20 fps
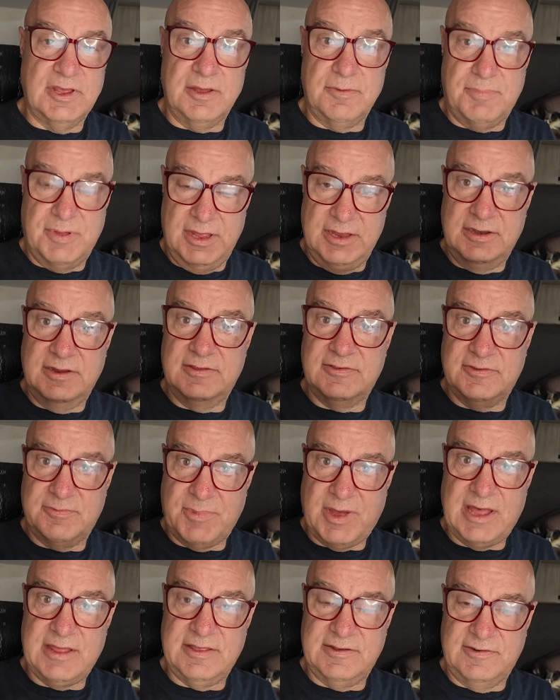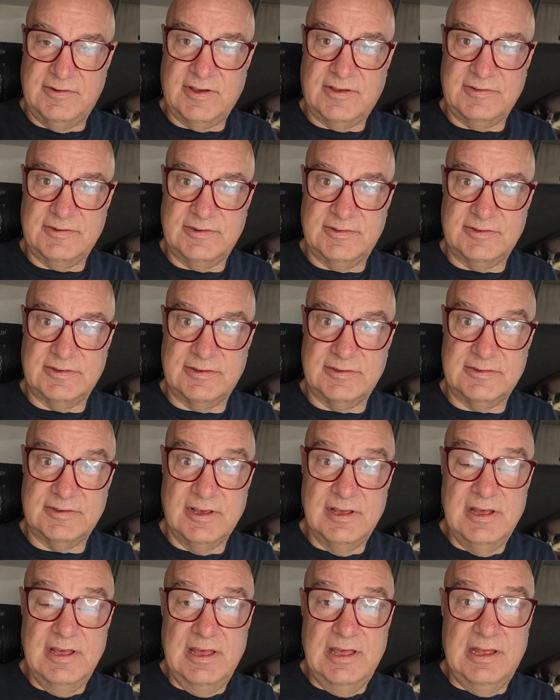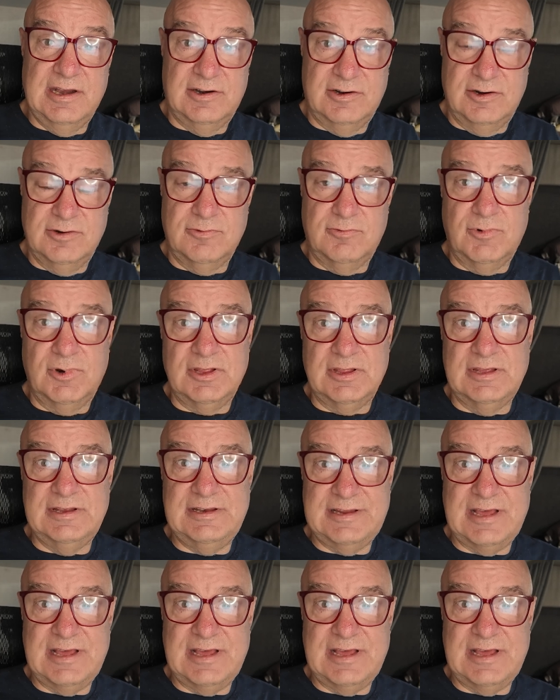opinions by the justices, and it'll really